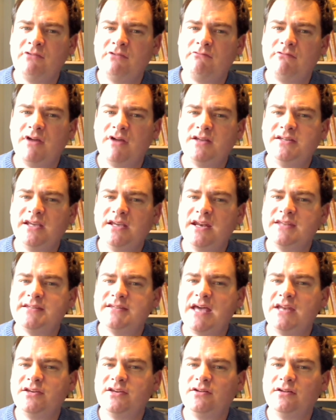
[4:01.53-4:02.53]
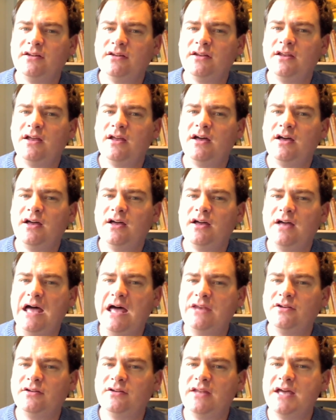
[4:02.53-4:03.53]
Writing in his annual
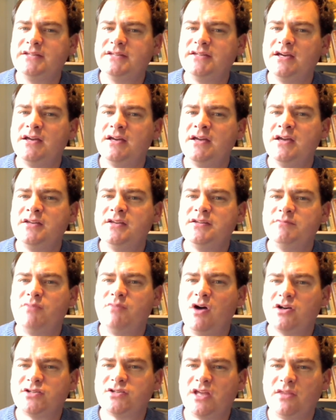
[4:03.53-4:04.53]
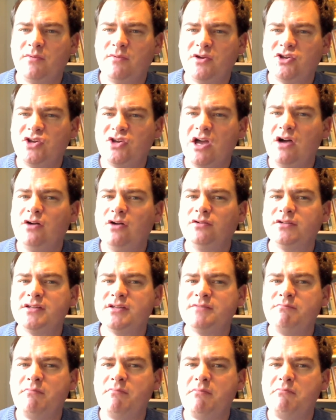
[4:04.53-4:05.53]
letter to Berkshire Hathaway
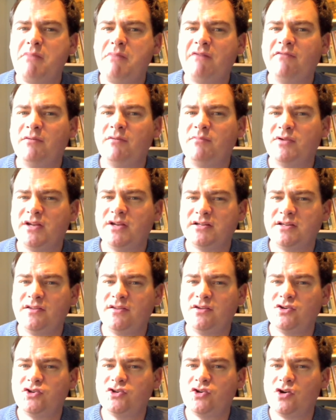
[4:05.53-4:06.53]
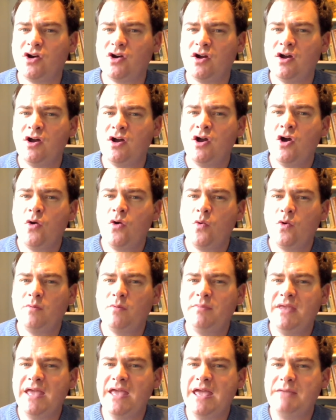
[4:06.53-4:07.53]
shareholders, Buffett predicted the insurer will
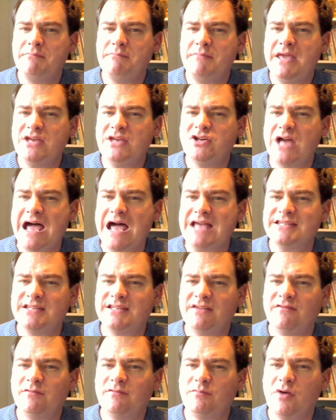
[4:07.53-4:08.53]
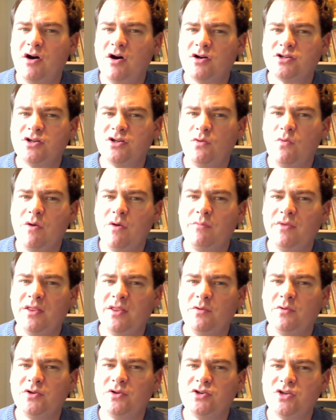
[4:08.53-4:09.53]
be a major asset for Berkshire, one
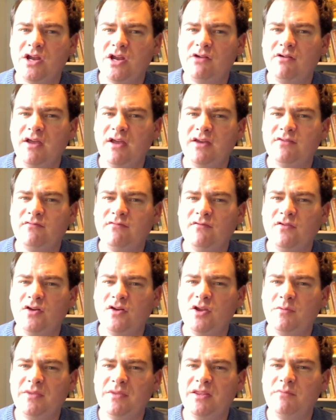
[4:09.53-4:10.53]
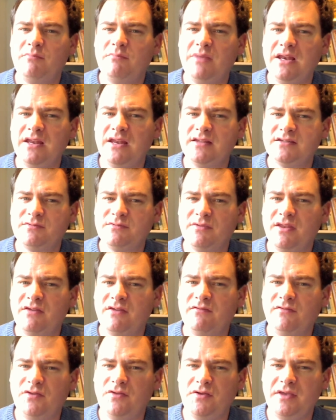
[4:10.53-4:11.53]
that would generate volume in the billions within
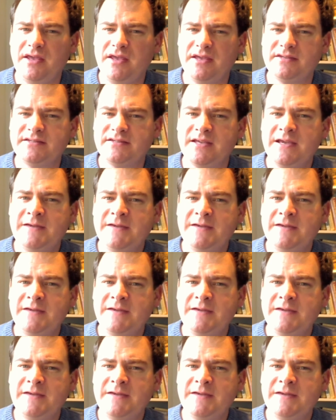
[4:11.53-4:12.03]
a few years.